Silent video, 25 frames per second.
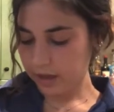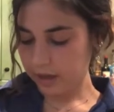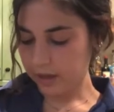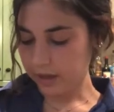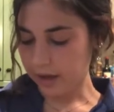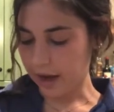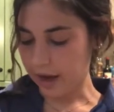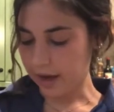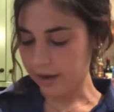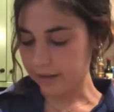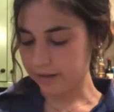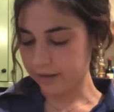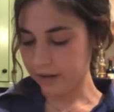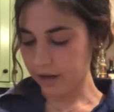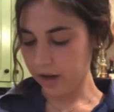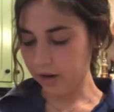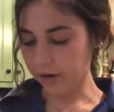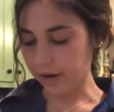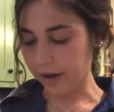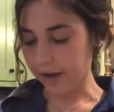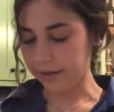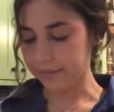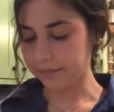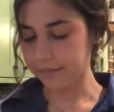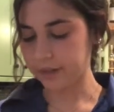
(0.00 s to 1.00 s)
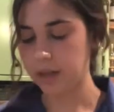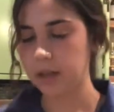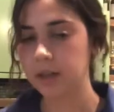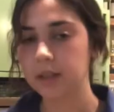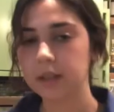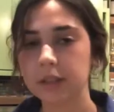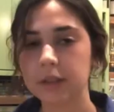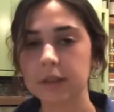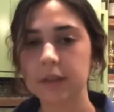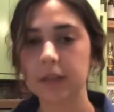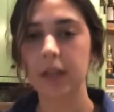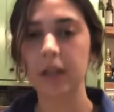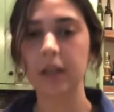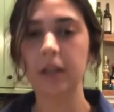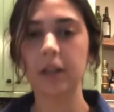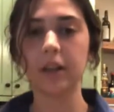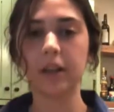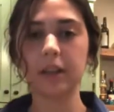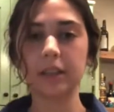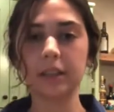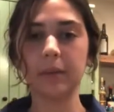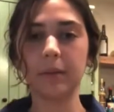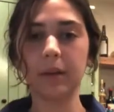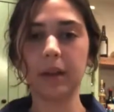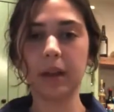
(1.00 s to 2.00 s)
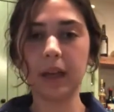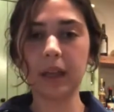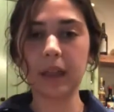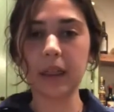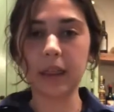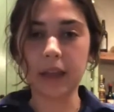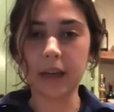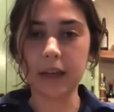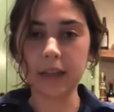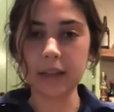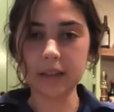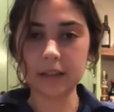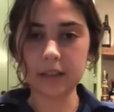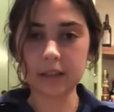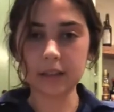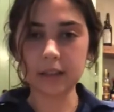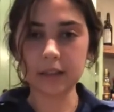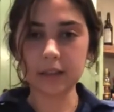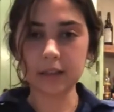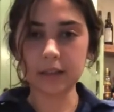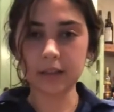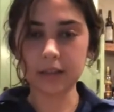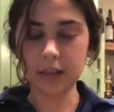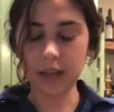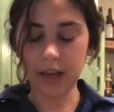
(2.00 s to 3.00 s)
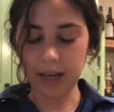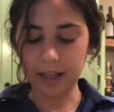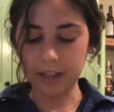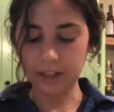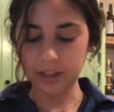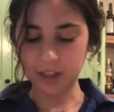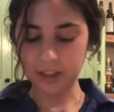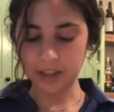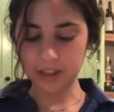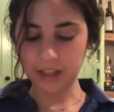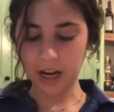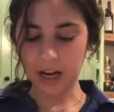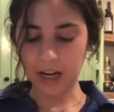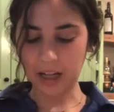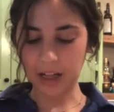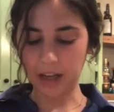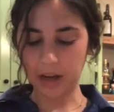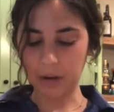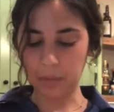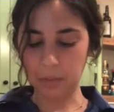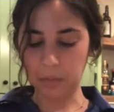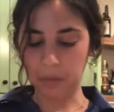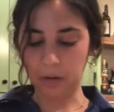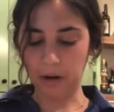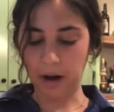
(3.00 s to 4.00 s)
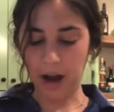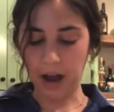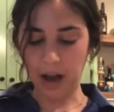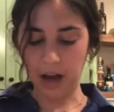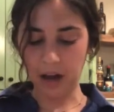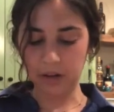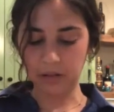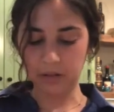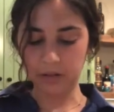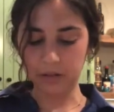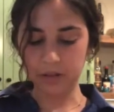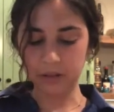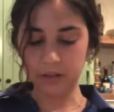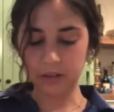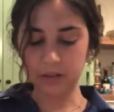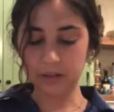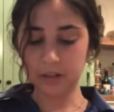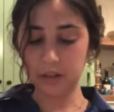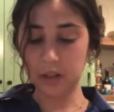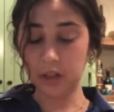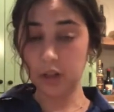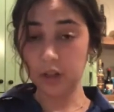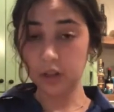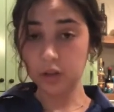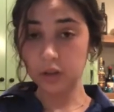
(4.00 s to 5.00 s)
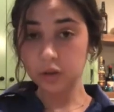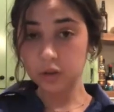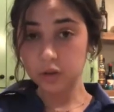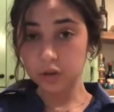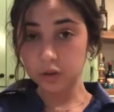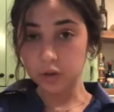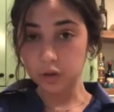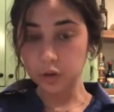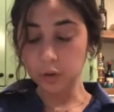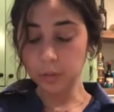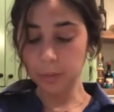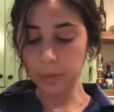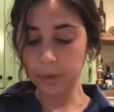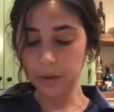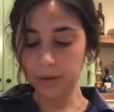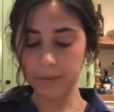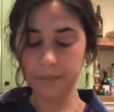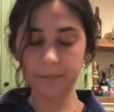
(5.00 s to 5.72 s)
yeah, okay. It's gonna look something like this. It's just kind of like a brown soup.